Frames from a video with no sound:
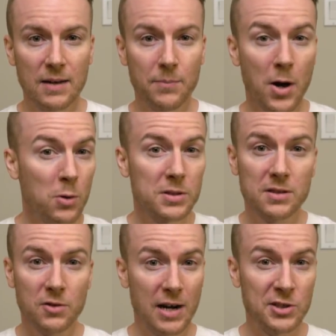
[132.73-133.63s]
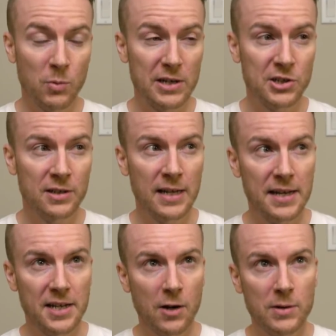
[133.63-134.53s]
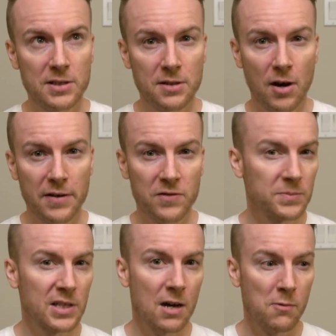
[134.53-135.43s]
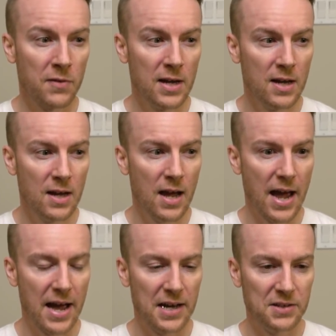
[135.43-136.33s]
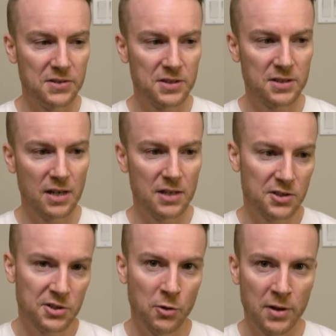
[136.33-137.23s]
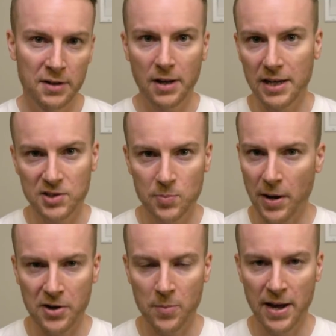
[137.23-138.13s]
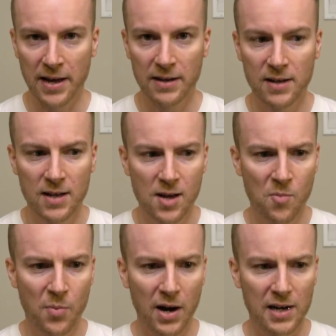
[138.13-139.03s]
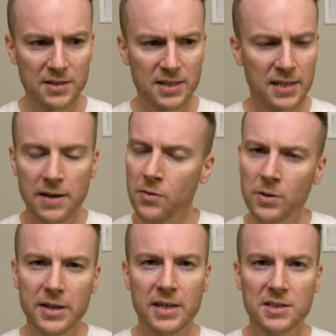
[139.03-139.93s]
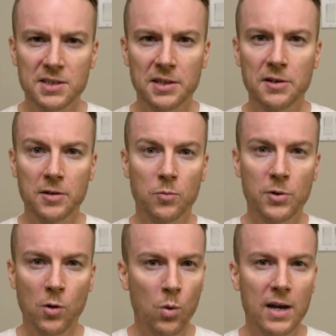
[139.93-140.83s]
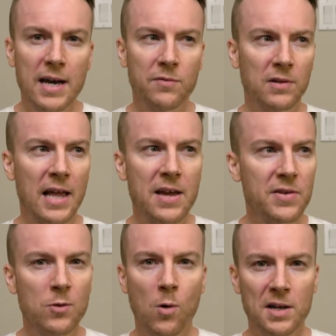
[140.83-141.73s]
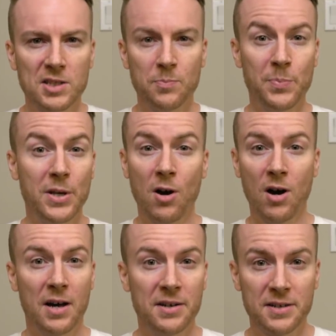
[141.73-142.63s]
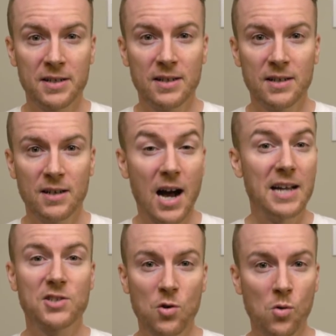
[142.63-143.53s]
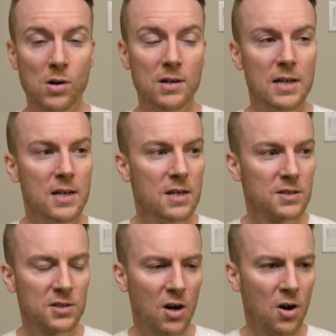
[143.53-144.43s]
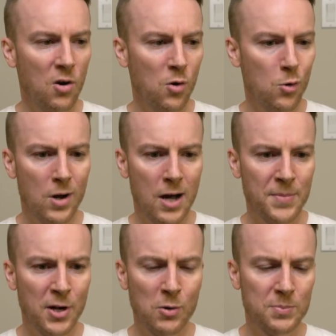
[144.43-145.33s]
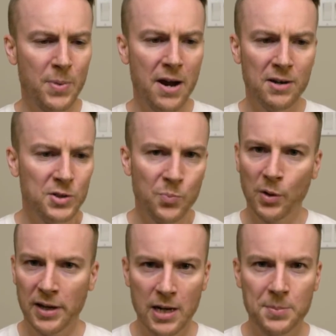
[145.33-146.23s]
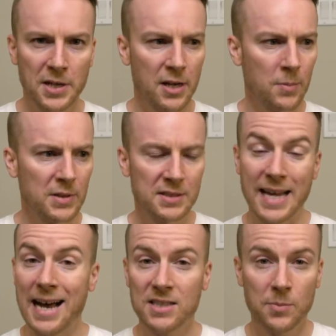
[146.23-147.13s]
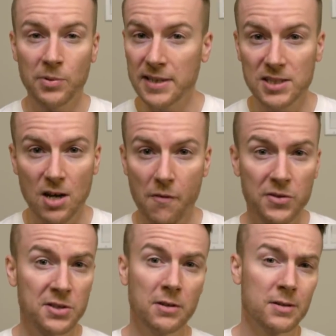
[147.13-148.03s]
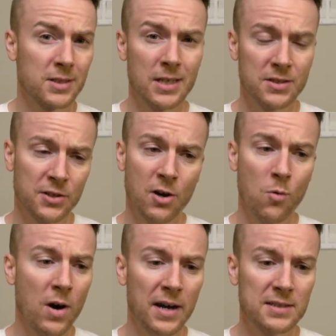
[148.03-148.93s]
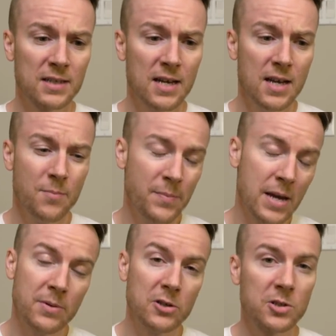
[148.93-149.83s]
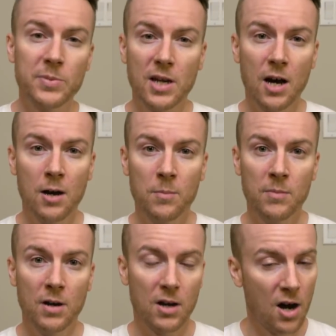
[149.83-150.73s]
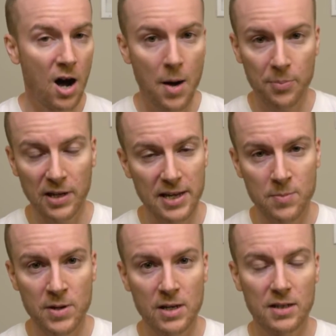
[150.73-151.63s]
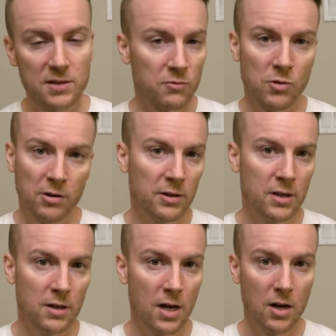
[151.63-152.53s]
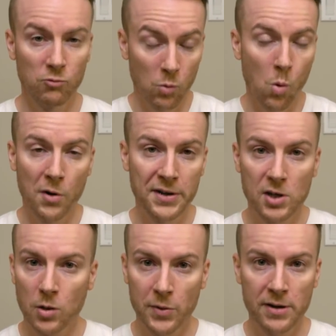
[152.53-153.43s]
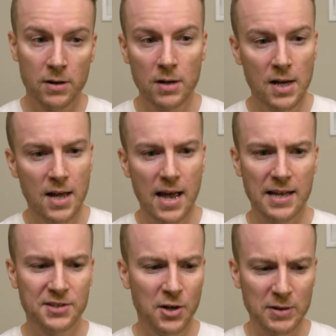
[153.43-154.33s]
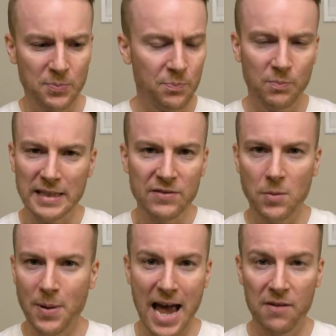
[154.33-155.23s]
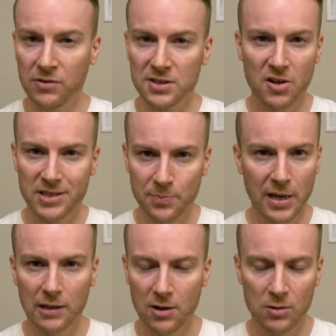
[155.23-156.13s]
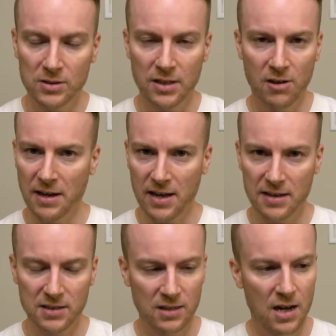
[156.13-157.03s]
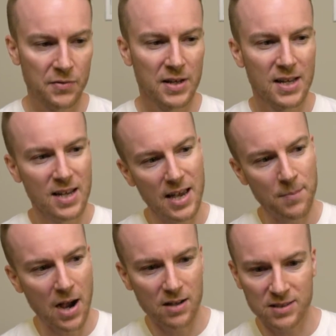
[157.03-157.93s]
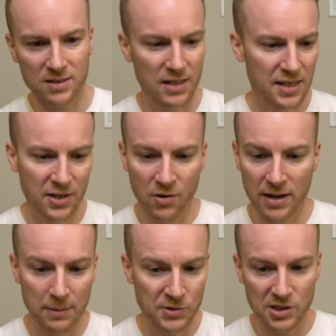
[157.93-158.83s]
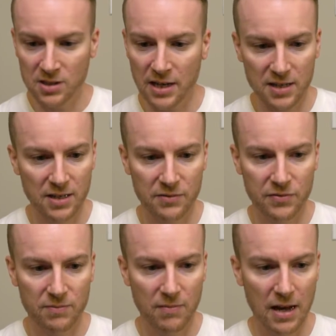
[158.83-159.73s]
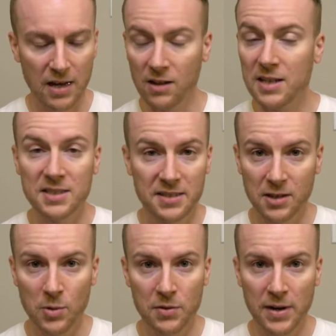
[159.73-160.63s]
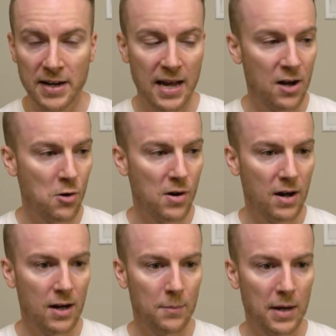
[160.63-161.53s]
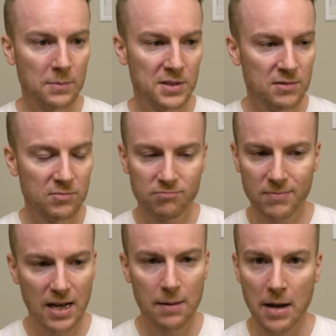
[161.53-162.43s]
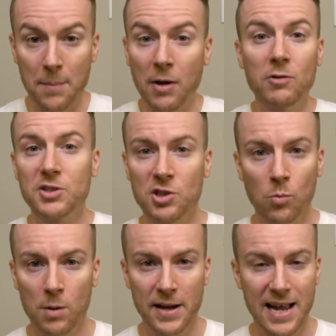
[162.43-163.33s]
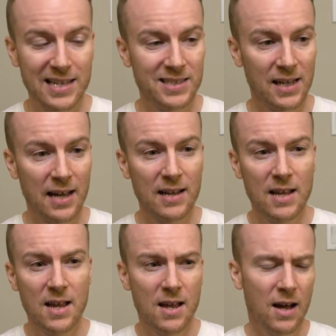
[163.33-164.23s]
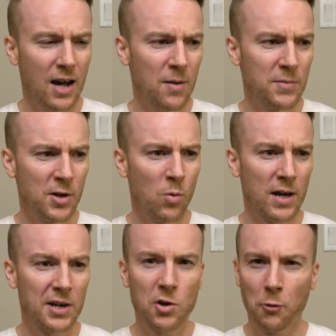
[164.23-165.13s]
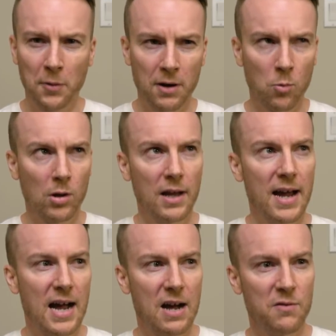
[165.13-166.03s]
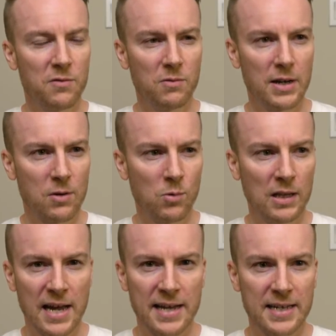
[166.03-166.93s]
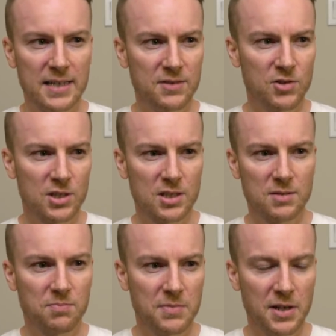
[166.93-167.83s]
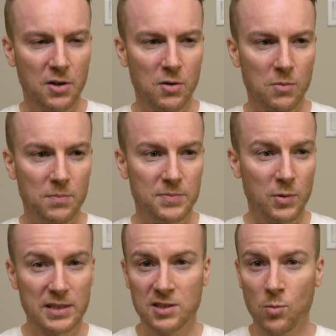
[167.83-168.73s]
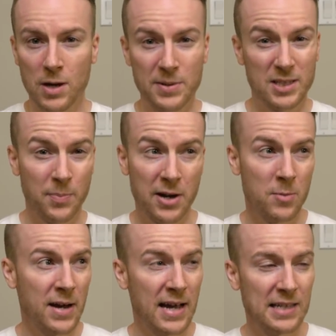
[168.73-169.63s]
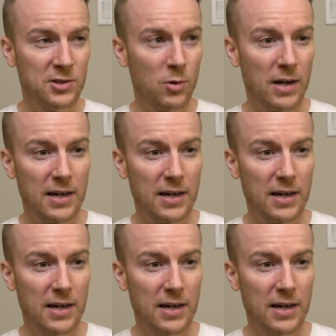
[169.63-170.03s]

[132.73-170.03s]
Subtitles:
post graduation. And he always thought of himself as a student and Spider-Man, but he never really considered, what kind of life he wants beyond high school. So, his parents bring it up to him. His dad's a police officer and says, you know what, maybe you should become a cop like me. It's a really rewarding career. And, he's leaving pamphlets on his pillows and all that kind of stuff. And Miles is like, you know what, I got a lot to deal with right now. I'm not really sure where my head's at. What kind of career will I have? Like, will I just, do I still want to be Spider-Man? Will